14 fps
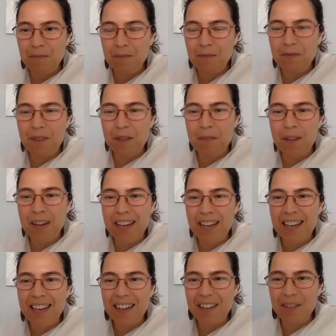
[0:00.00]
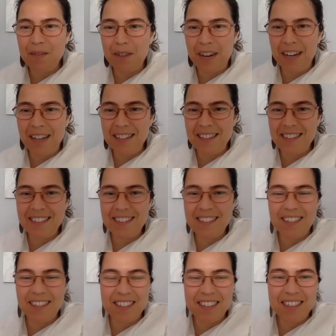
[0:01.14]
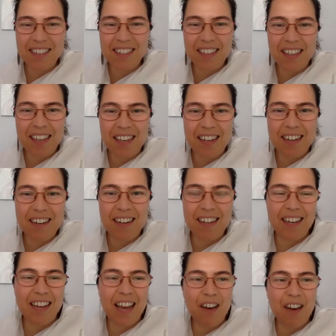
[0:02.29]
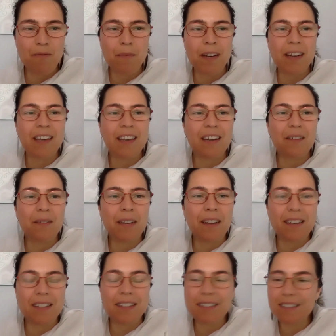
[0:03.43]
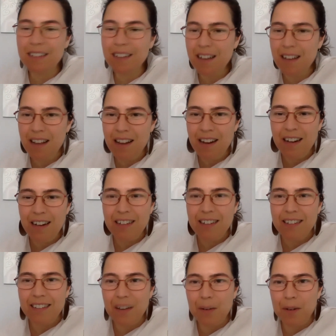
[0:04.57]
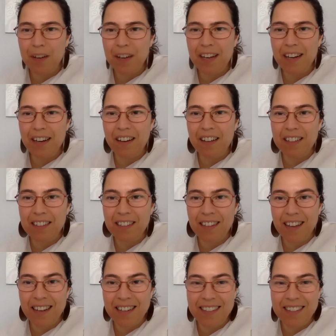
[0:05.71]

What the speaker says: family and friends are still here, and they have been here with us. They were here last night,